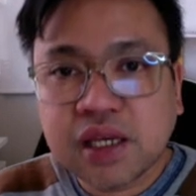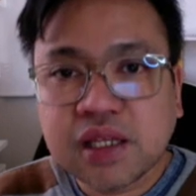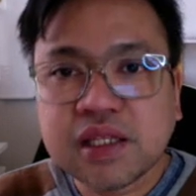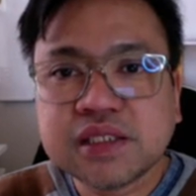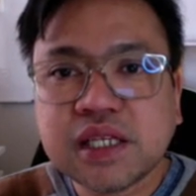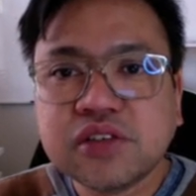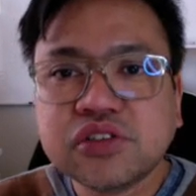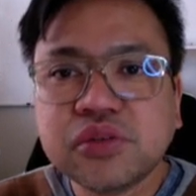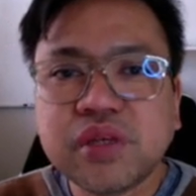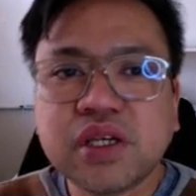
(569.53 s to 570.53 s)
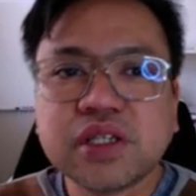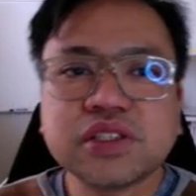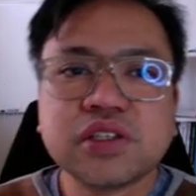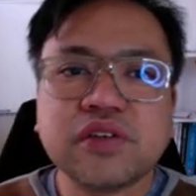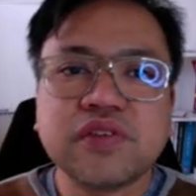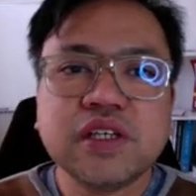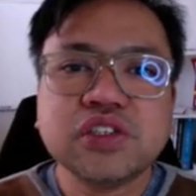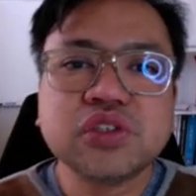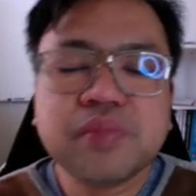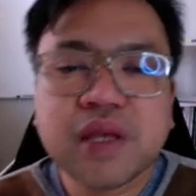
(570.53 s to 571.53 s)
the centromeres of each
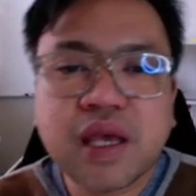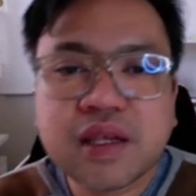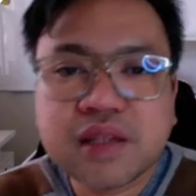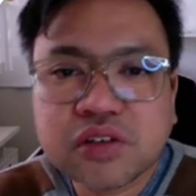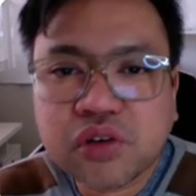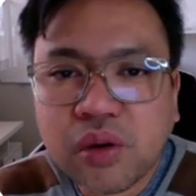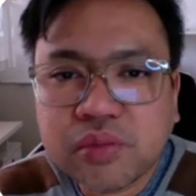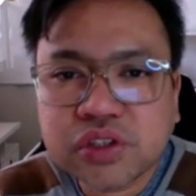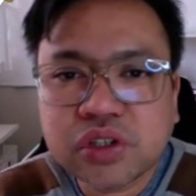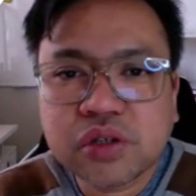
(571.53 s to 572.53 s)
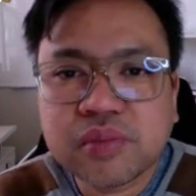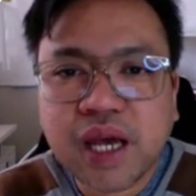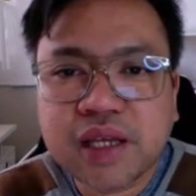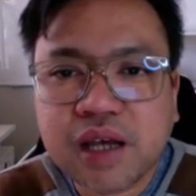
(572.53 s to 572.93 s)
duplicated chromosome line